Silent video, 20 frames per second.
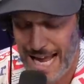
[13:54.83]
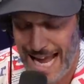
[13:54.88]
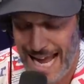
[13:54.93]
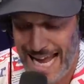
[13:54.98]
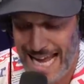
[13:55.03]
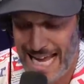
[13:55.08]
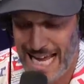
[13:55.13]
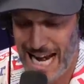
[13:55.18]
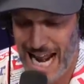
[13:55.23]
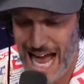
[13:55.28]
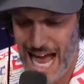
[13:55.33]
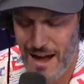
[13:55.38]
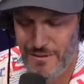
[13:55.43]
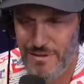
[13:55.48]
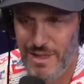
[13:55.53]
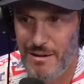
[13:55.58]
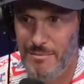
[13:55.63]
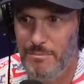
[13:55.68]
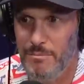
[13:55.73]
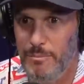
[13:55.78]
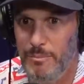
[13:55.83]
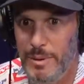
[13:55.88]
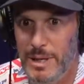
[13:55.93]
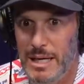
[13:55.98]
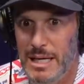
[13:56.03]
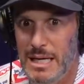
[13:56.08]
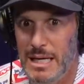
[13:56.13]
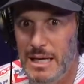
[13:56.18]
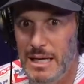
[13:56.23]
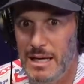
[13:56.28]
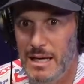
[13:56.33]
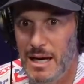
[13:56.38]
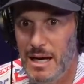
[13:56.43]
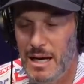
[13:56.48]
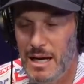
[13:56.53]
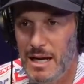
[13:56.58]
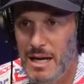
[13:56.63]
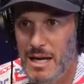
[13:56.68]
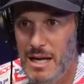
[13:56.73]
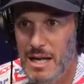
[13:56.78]
and have them be
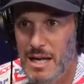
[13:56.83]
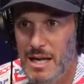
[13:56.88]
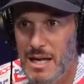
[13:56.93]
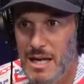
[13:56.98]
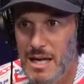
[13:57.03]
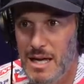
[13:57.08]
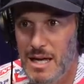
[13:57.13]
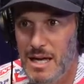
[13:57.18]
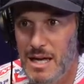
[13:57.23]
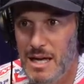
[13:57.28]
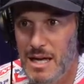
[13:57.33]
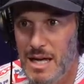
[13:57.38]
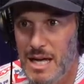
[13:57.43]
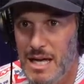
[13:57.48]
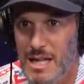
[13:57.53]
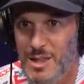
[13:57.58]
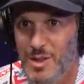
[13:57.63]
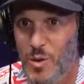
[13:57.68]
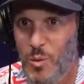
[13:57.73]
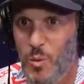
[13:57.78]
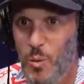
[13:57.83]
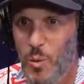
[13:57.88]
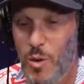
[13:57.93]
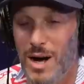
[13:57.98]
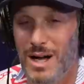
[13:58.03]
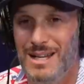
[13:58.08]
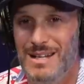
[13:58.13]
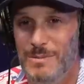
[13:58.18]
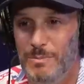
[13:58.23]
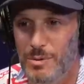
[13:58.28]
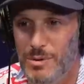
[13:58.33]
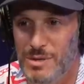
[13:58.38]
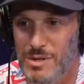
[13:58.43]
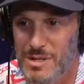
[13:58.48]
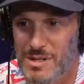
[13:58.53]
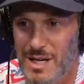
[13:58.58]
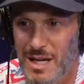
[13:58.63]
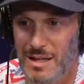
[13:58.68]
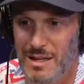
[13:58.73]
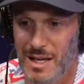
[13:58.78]
in the 1%,